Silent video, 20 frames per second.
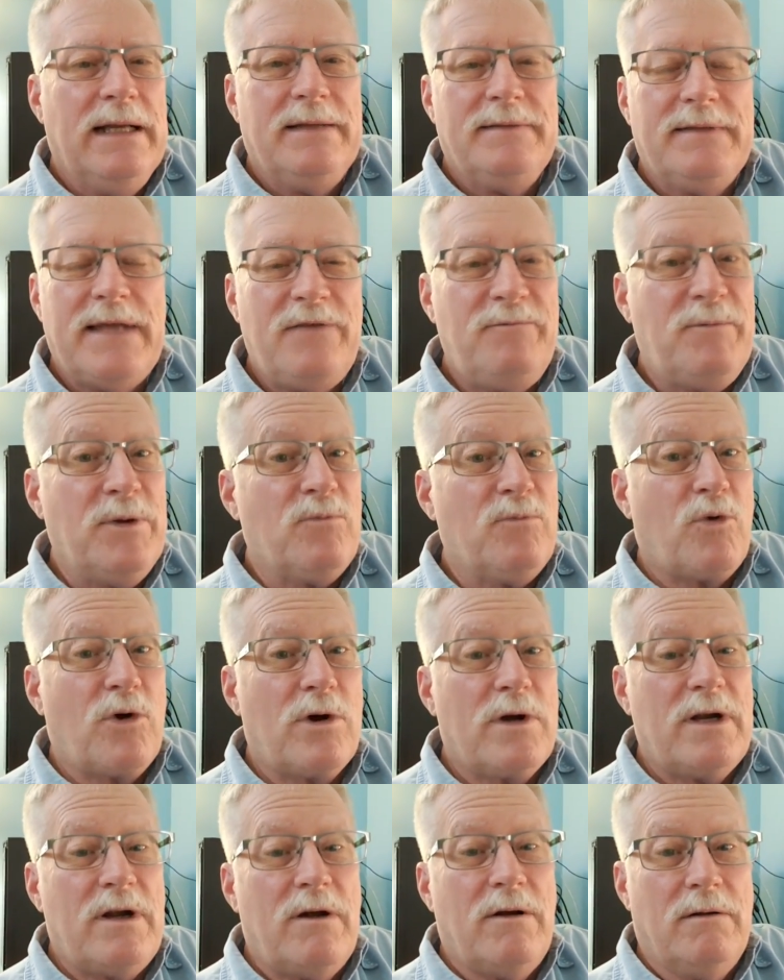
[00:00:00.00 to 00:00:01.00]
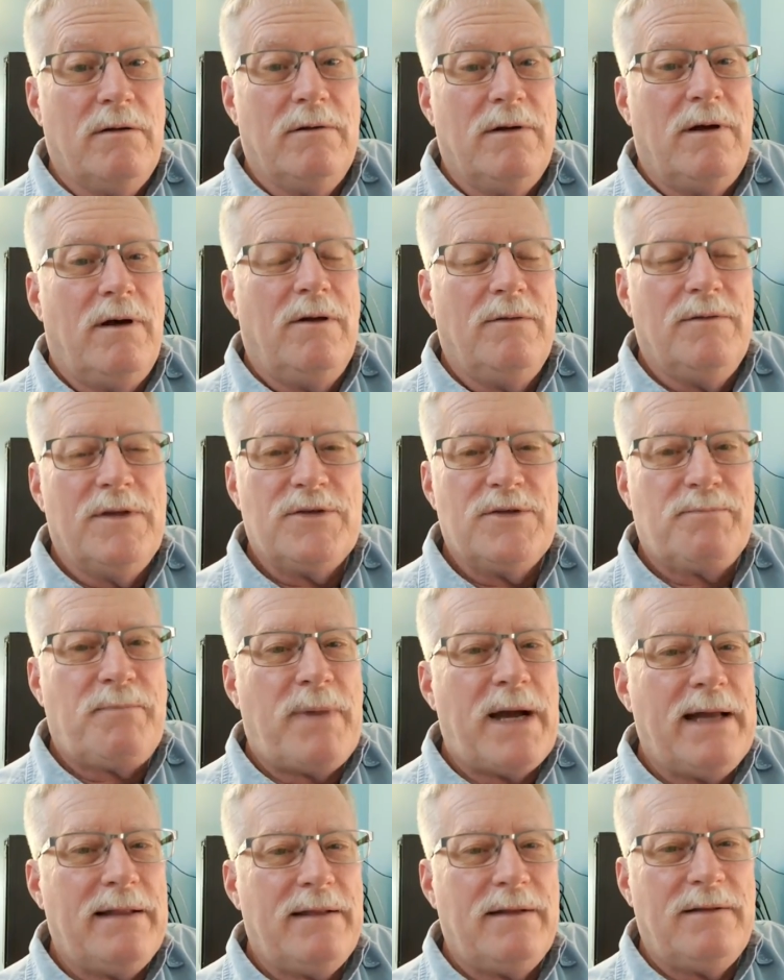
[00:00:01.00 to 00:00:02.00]
they've been working on this
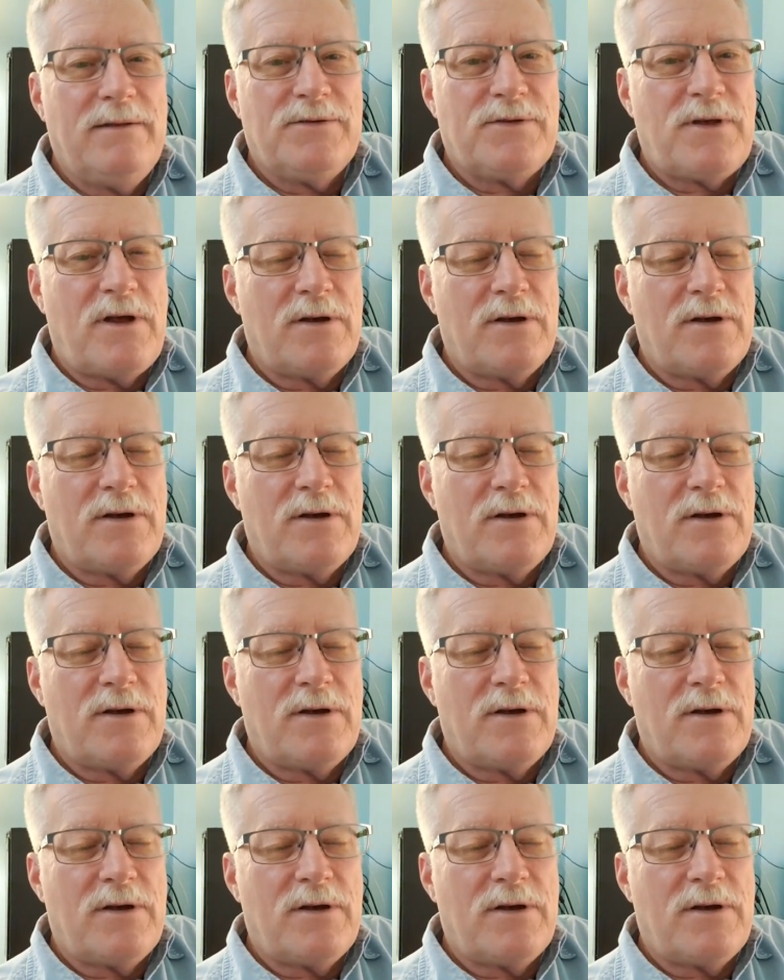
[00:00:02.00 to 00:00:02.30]
pilotless